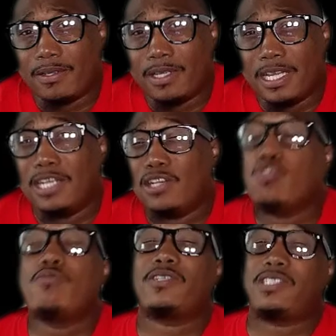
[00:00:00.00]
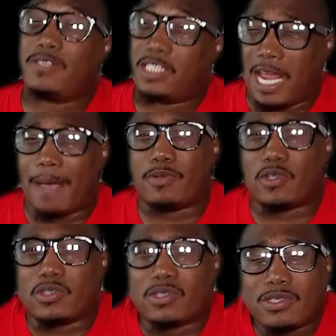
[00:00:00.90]
in numerous of
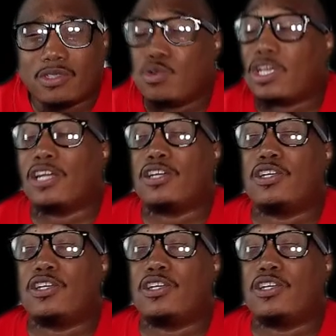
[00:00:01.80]
chapters. You can